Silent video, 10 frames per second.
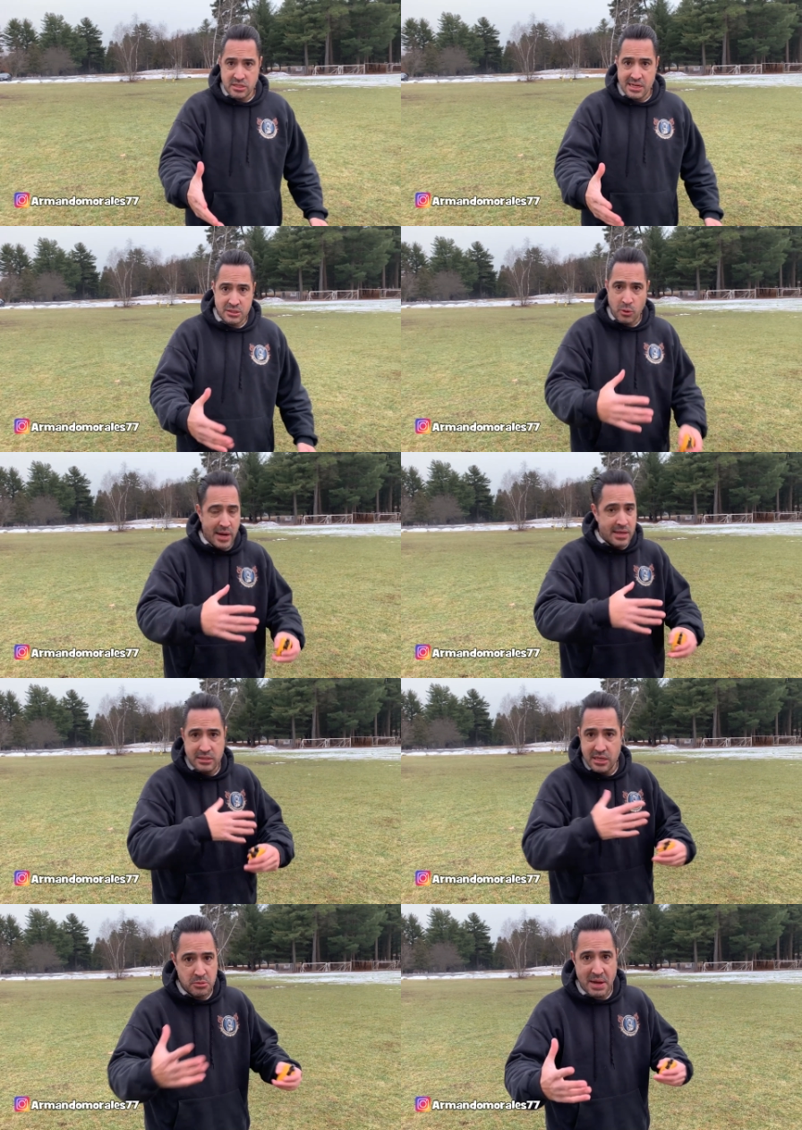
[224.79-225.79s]
That's what I
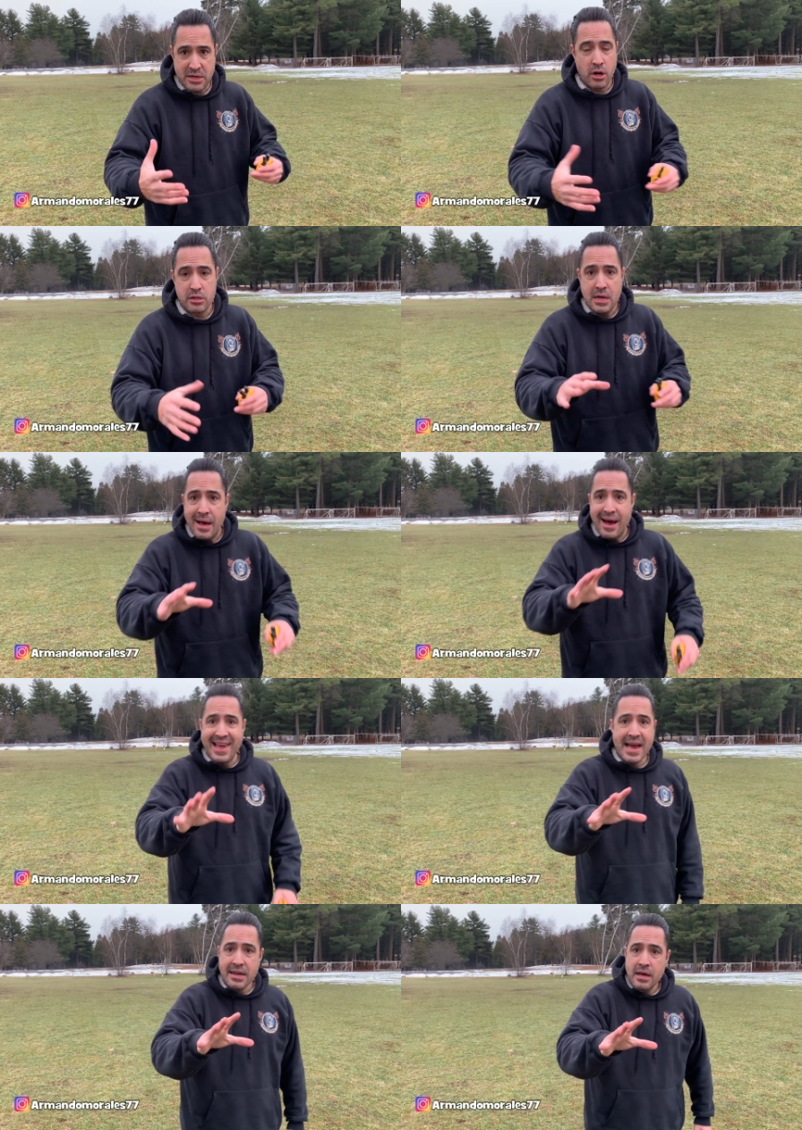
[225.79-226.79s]
teach my dogs.
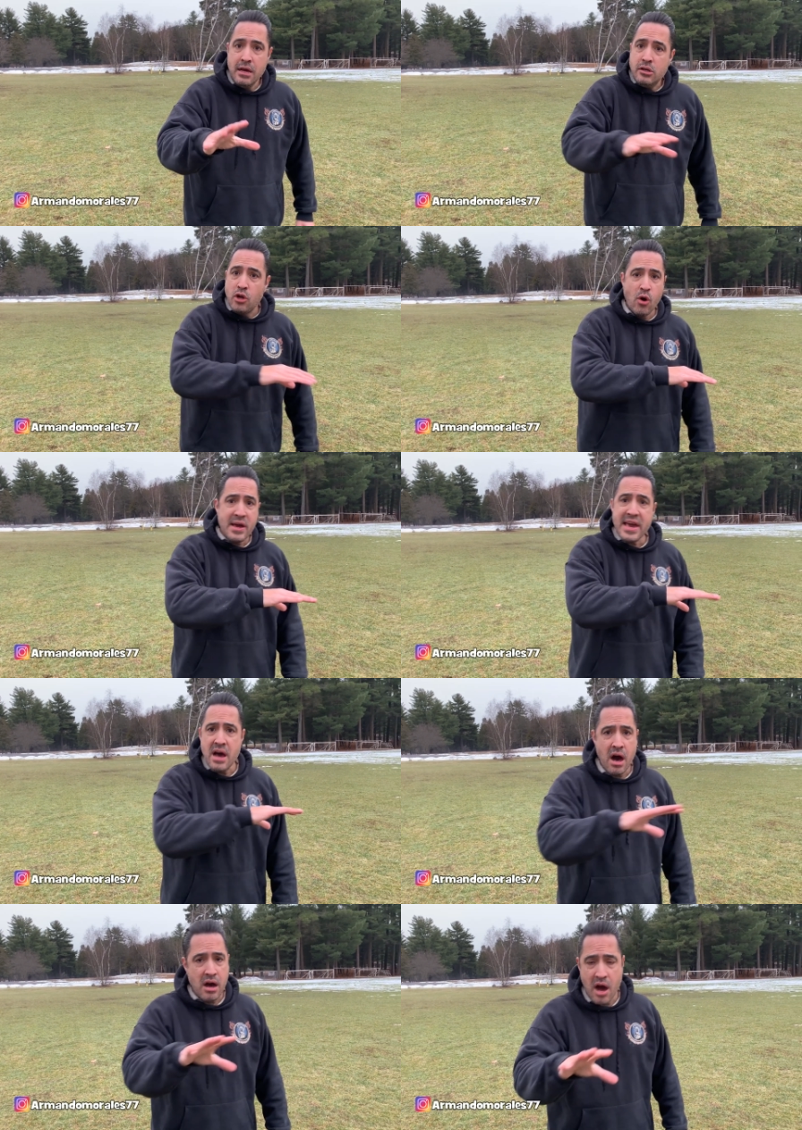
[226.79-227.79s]
Again, don't get
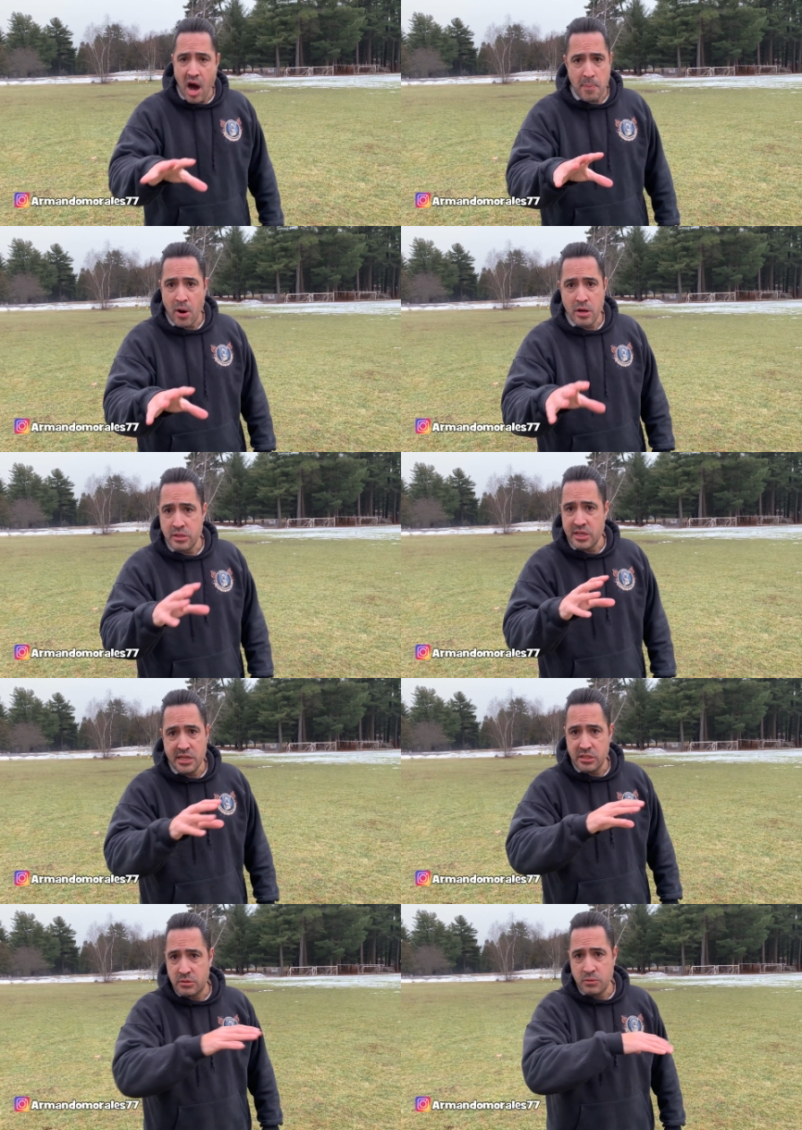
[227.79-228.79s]
hung up on
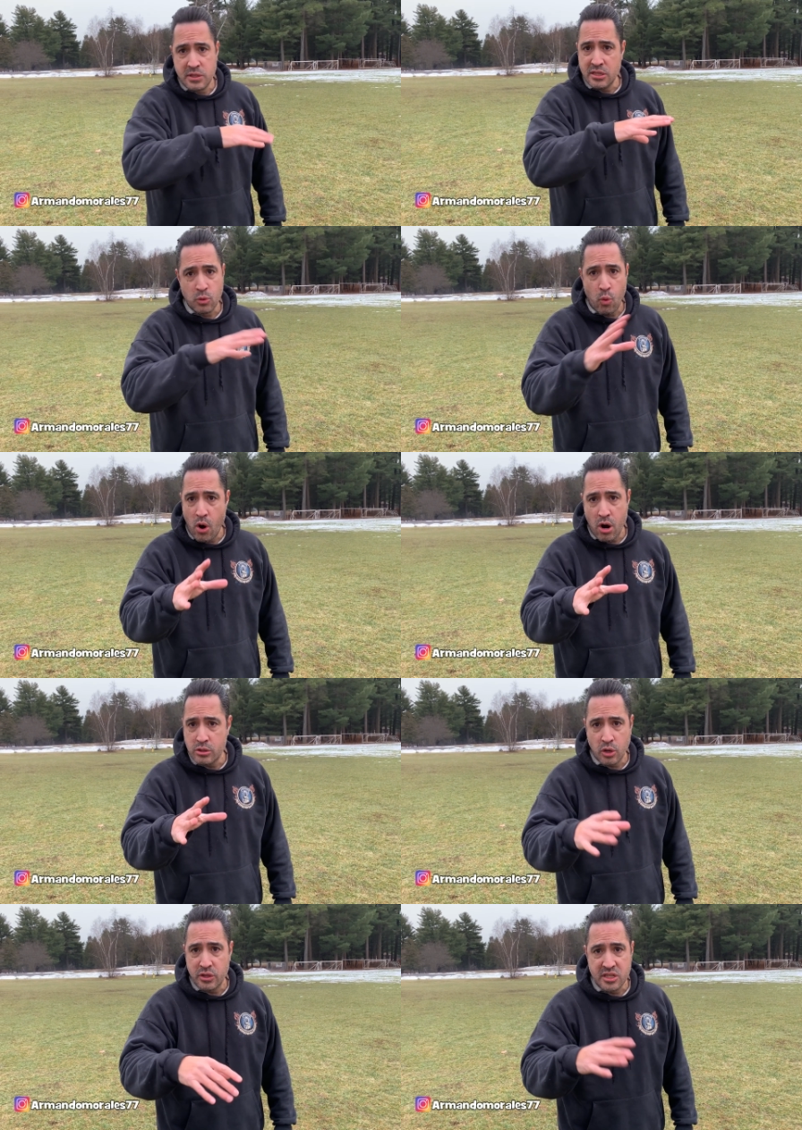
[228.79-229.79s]
these
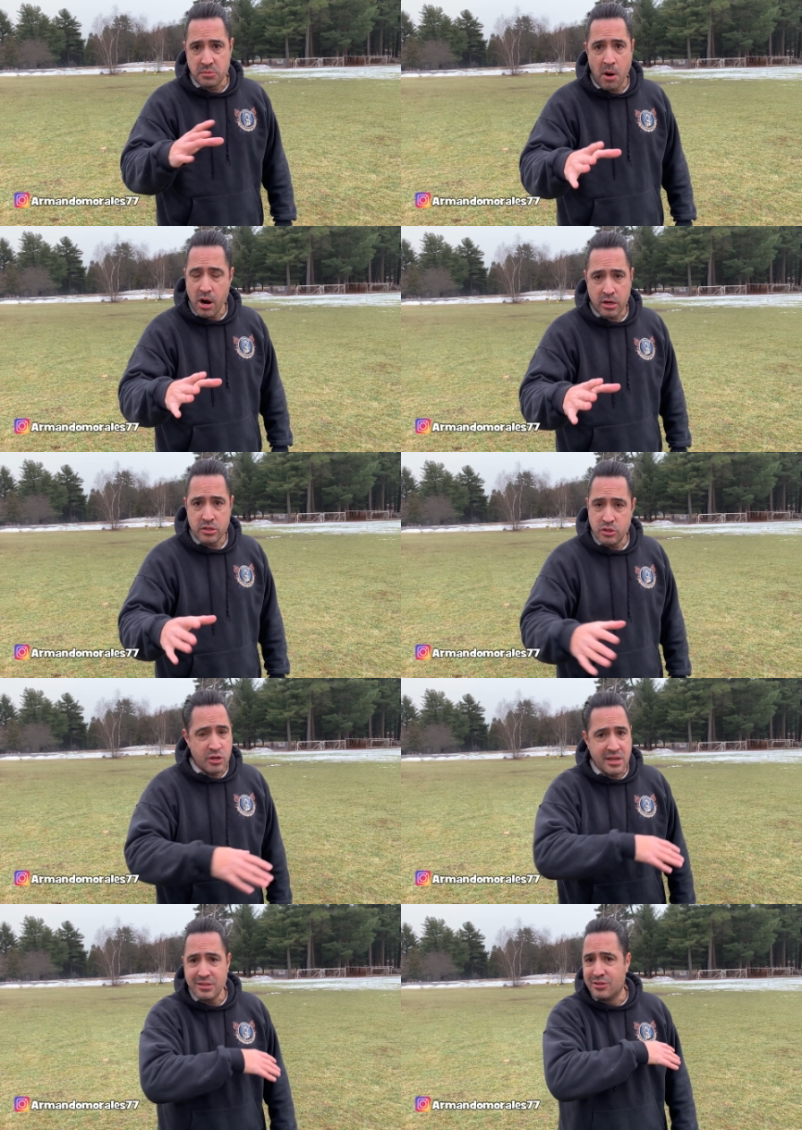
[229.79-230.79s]
words or these markers. You
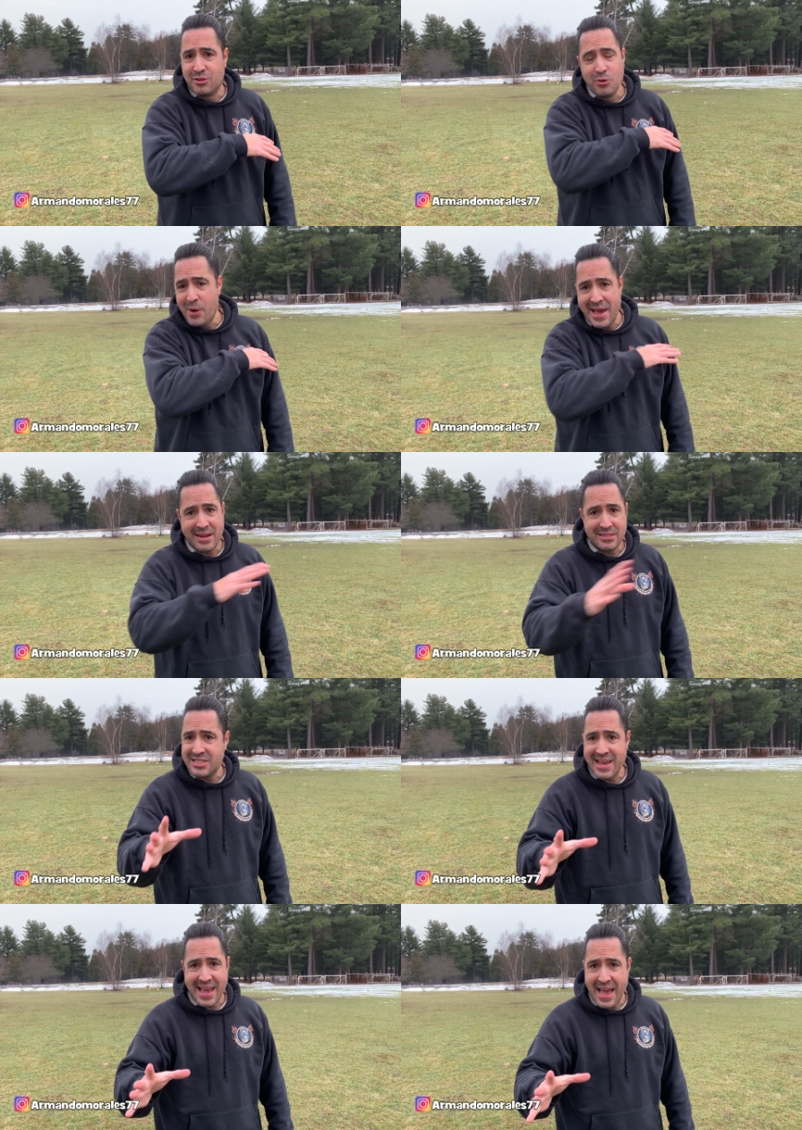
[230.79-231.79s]
can do and
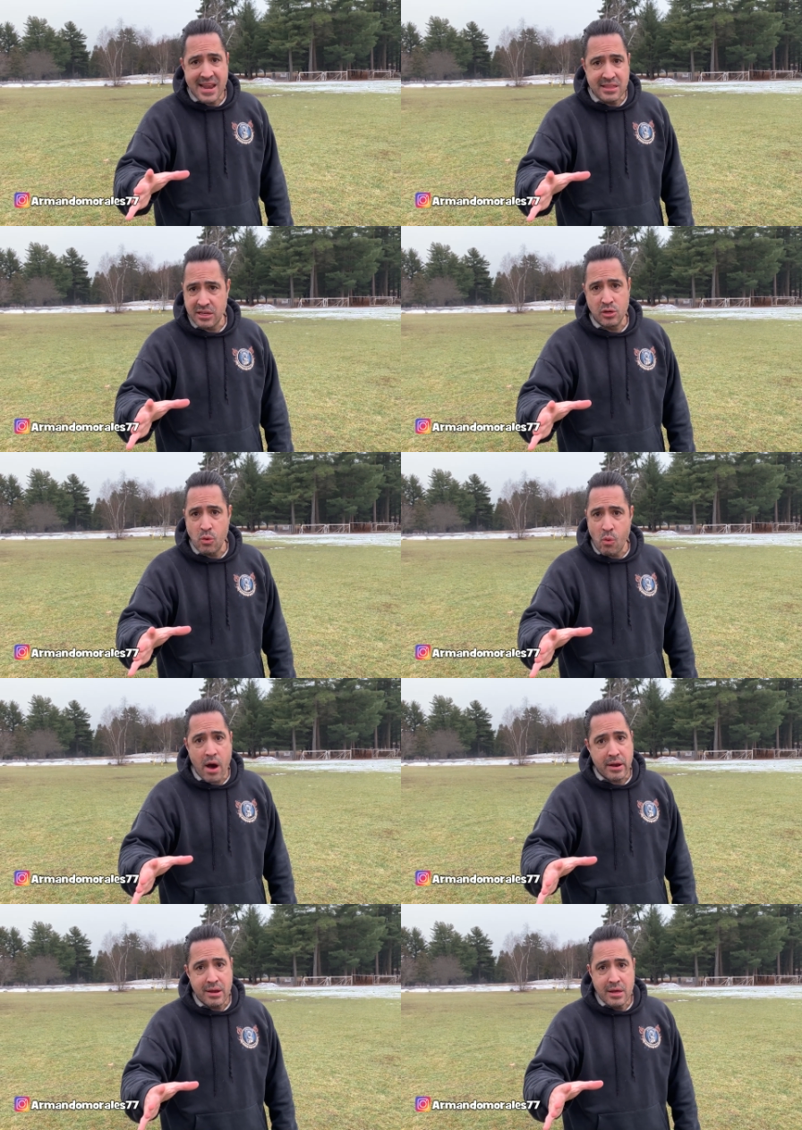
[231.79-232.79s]
say anything you
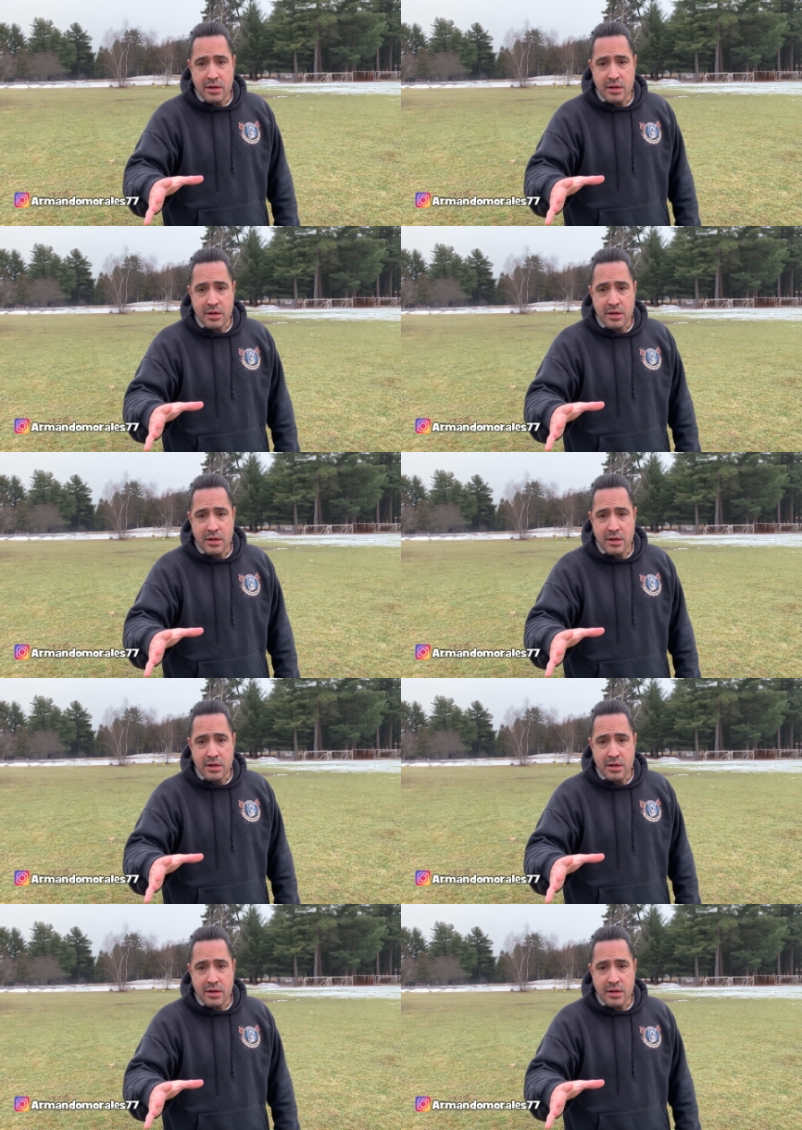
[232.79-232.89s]
want.